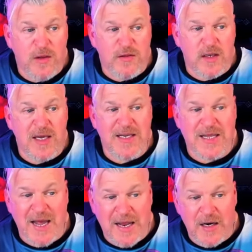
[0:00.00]
anything like
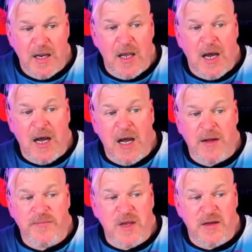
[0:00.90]
that.
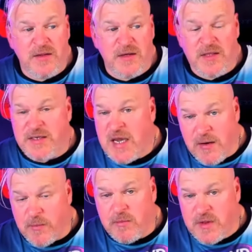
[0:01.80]
Uh, the, the
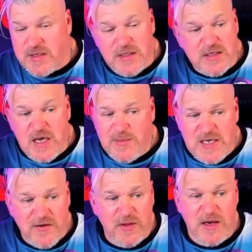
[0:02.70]
team, the, the team is
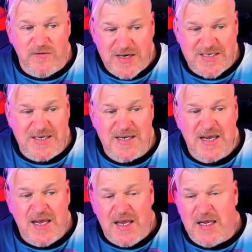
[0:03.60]
heavily invested
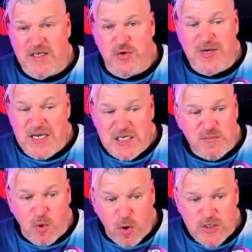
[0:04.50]
into
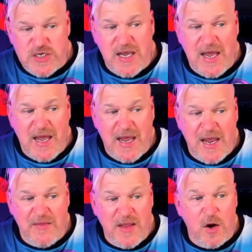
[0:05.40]
esports,
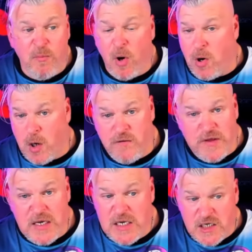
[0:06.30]
and they are part of
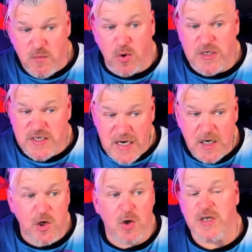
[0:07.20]
the esports
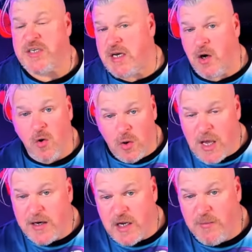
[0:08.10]
scene. You're going to see a whole
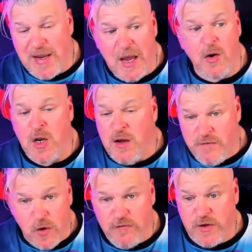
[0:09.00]
lot coming out
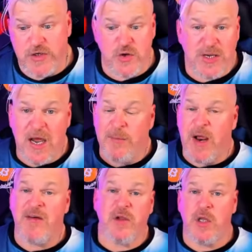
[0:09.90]
very, very soon. Again, I'm going
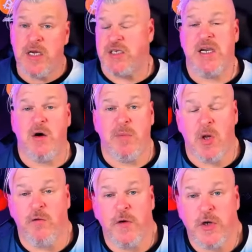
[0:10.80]
to have the links down
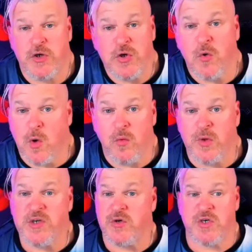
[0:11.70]
below for you to do your own
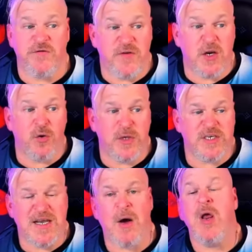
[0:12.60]
research and figure
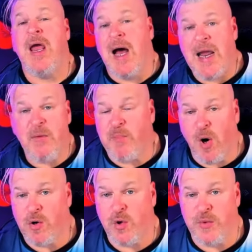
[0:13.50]
this out. I am
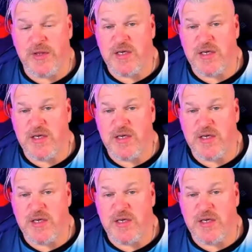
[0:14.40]
partnered with